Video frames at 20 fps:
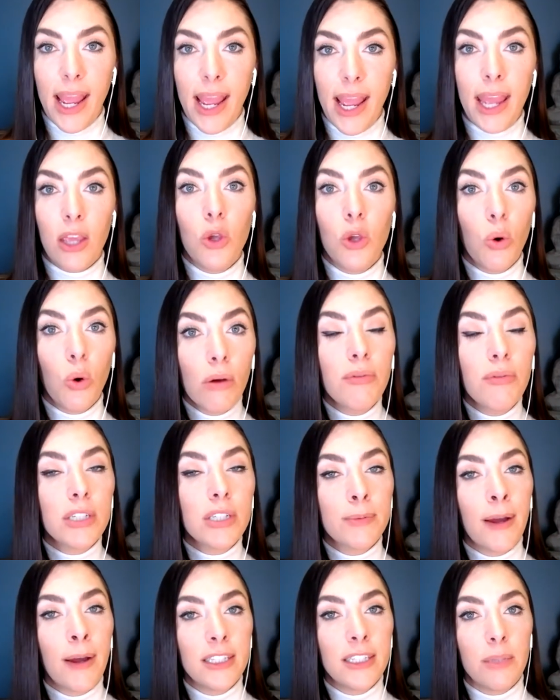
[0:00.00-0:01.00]
hey, your
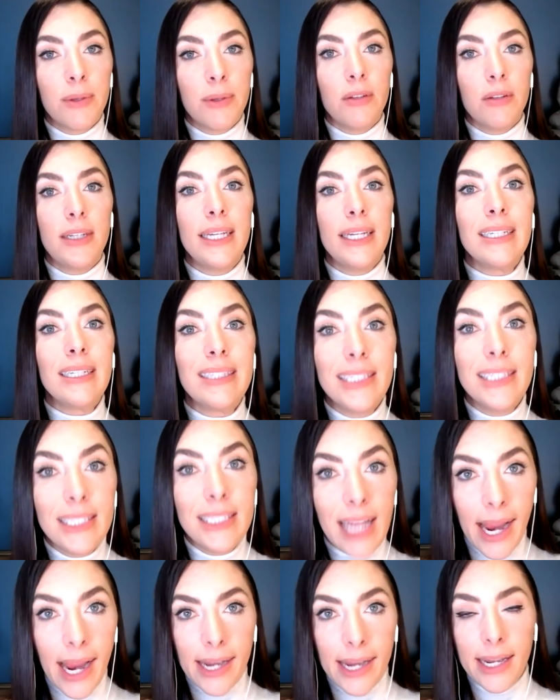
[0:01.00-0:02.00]
responsibility is
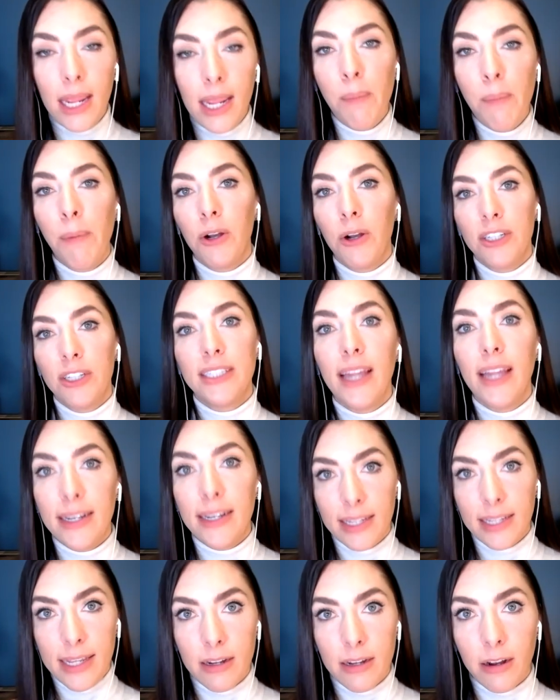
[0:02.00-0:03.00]
ninety
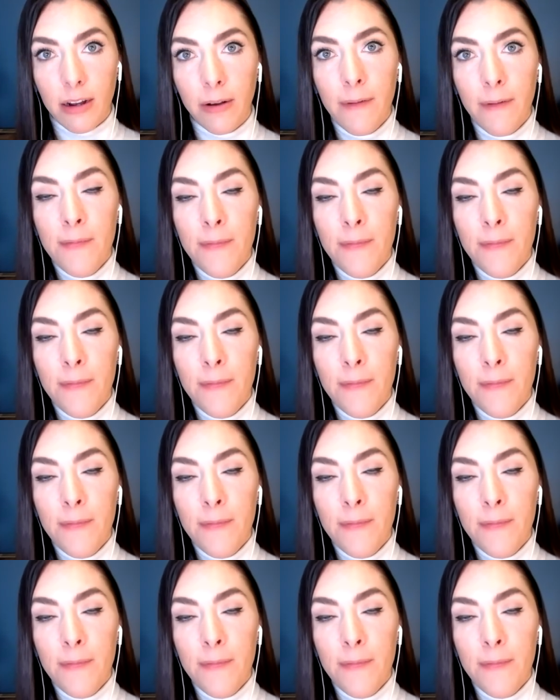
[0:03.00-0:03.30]
percent here.